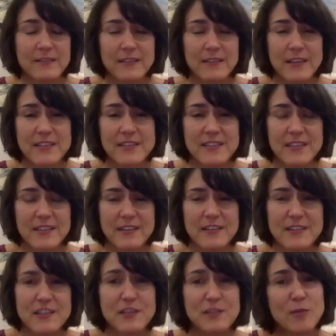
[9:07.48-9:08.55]
It's a
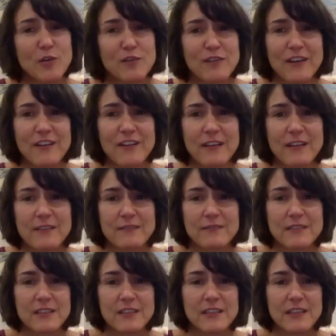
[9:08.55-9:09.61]
good motivator
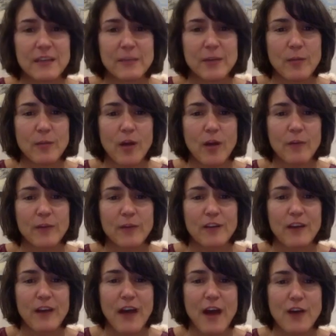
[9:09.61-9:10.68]
to clean up your apartment or
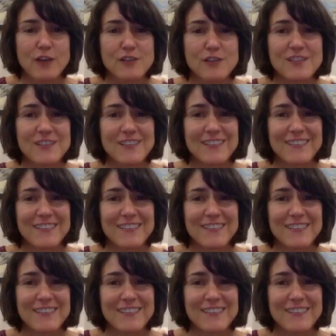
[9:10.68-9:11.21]
your house.